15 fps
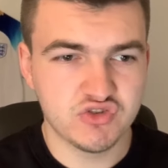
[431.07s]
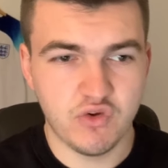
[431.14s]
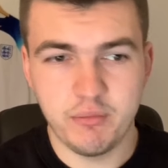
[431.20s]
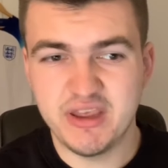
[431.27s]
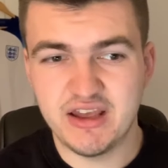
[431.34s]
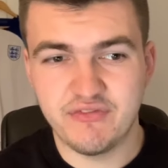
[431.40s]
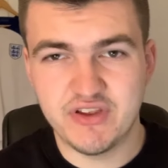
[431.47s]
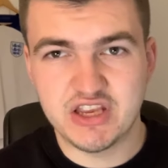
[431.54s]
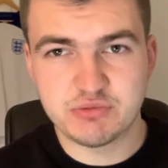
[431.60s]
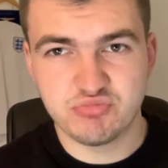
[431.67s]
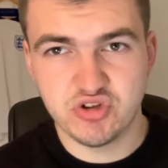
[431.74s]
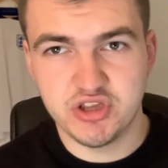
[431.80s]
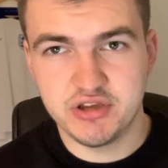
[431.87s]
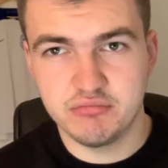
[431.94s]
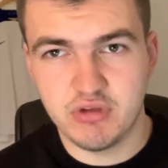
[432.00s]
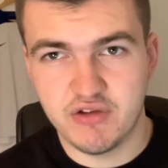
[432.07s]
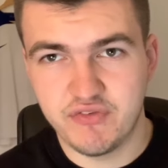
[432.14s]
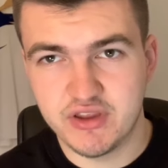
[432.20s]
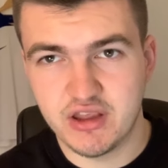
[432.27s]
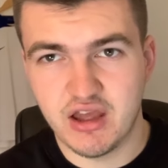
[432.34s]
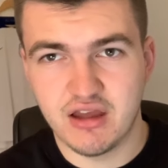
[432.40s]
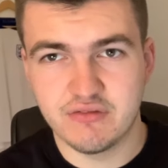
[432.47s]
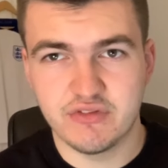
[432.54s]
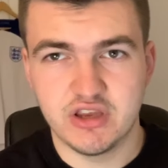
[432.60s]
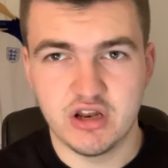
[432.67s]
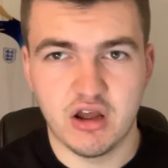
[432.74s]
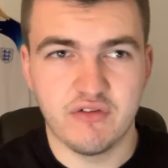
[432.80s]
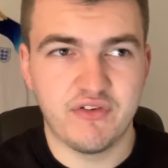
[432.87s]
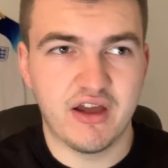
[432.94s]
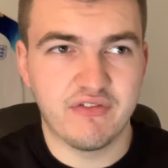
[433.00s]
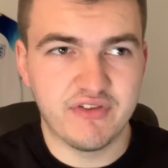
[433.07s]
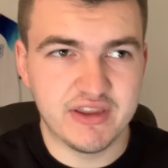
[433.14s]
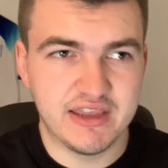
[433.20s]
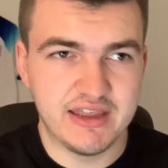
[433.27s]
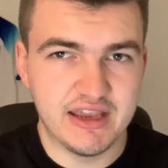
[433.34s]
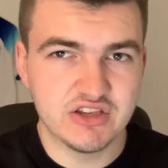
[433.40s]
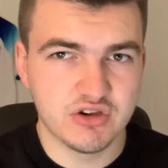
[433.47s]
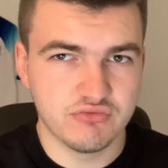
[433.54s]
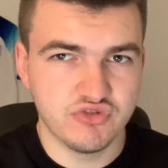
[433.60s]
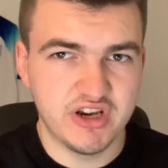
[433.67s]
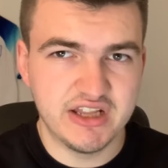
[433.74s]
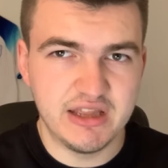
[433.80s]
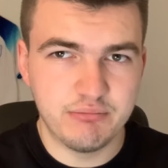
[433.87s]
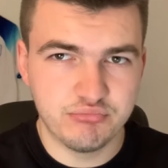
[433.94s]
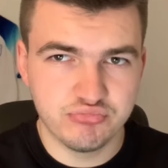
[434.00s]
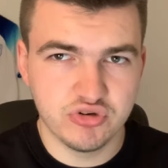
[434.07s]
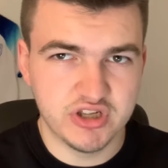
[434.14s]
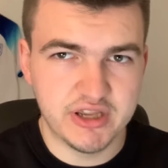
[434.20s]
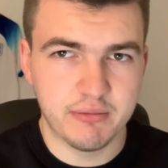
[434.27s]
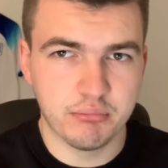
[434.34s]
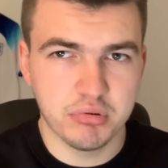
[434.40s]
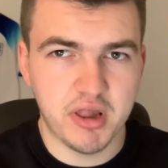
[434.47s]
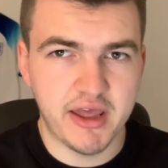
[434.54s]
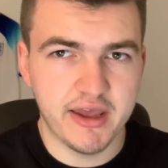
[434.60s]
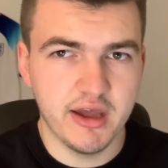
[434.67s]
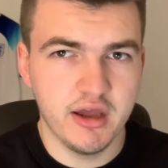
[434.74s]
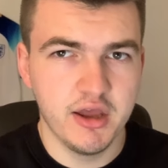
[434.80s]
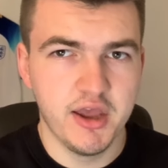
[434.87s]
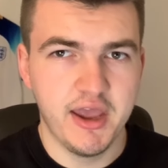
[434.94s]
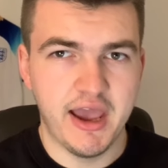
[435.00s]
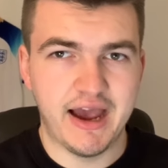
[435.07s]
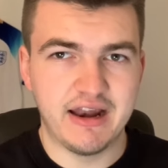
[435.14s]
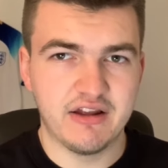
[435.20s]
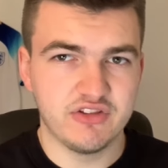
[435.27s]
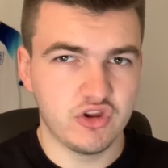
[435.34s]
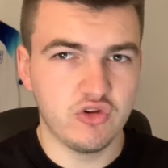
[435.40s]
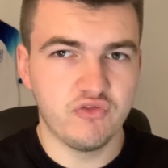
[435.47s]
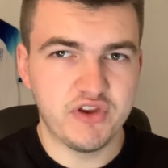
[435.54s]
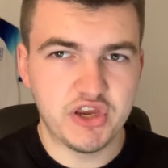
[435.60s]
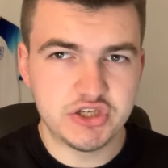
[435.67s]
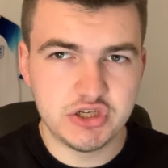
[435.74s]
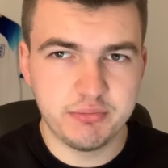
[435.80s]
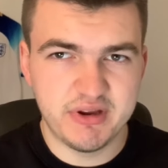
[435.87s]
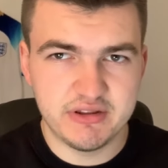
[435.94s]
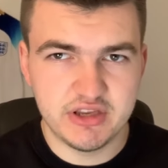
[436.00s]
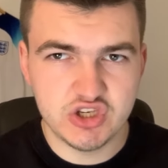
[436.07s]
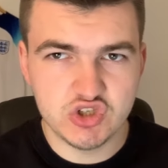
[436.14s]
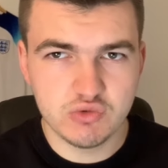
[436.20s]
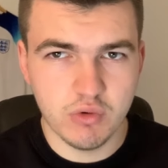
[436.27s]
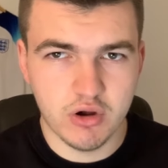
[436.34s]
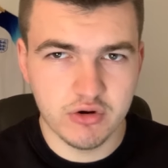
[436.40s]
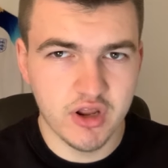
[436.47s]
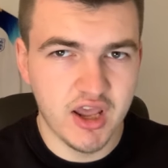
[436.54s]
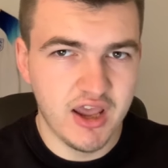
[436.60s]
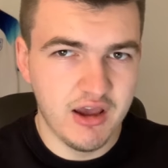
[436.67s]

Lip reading: For me, I think it's brilliant. I think he is a really brilliant player, and I do think he should be in this squad.